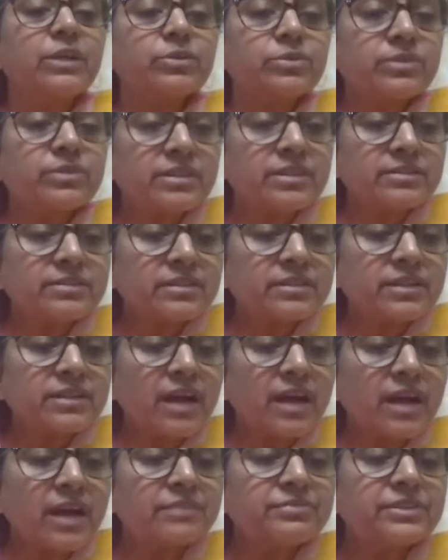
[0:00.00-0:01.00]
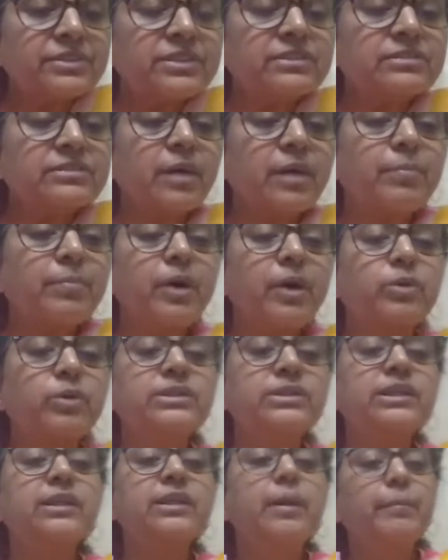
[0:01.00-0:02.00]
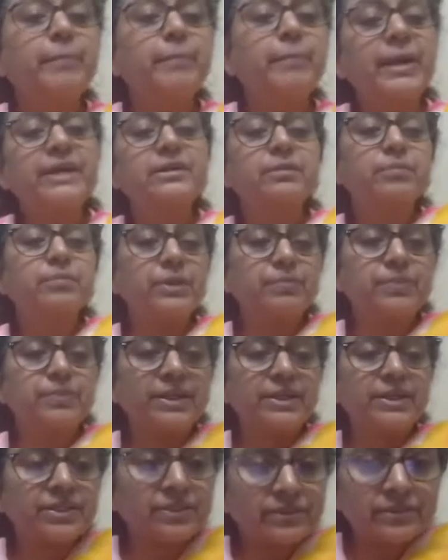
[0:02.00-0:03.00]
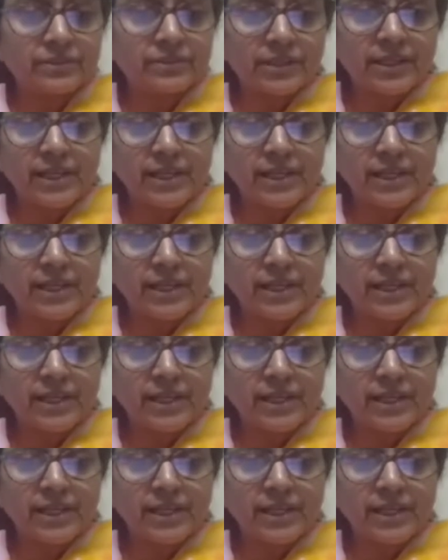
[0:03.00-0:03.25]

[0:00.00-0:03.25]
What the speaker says: So this graph is about the lumpectomy patients.